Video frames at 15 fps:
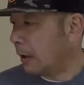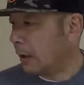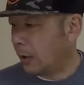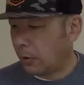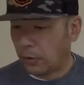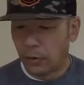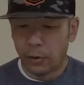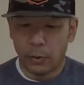
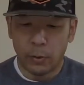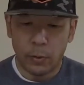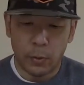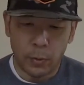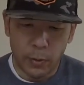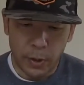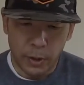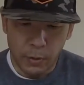
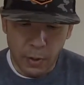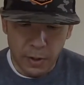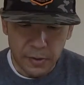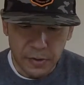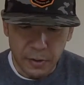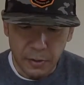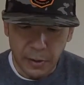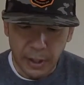So you
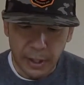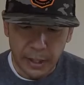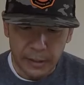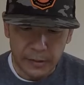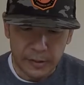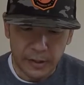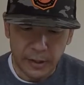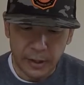also
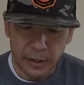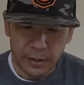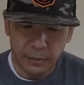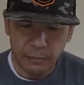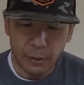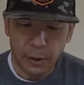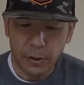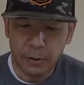get
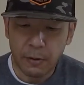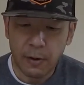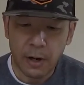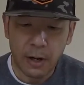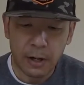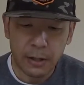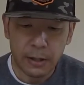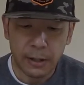the Burner
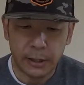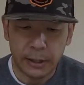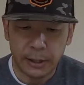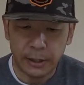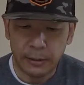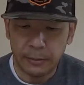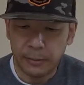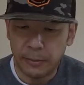Craw,
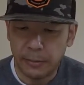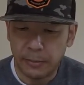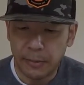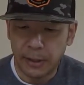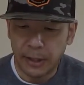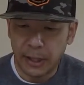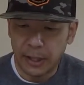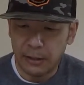
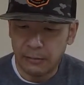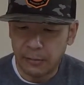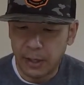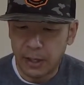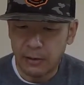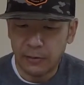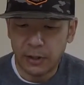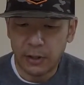again,
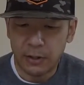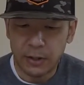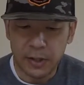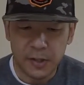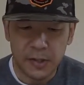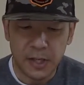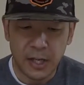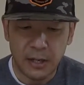kind of along
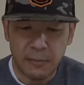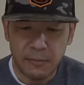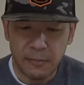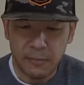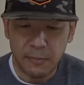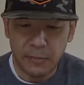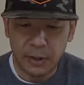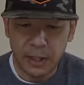the
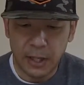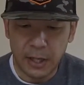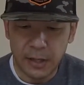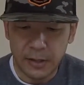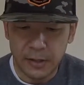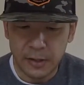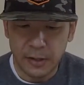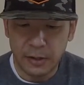same
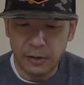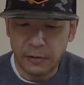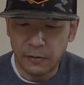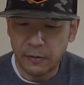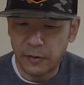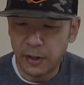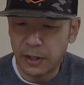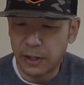lines of
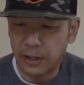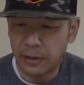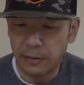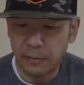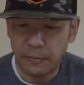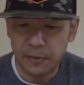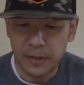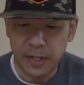
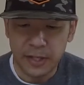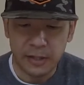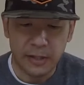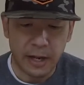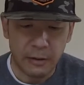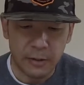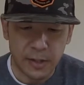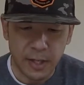
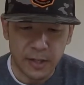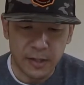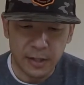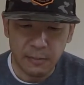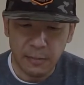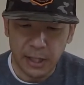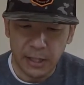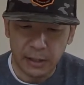
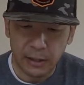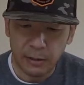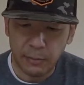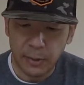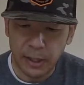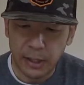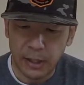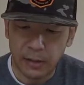downsizing the bait a little bit.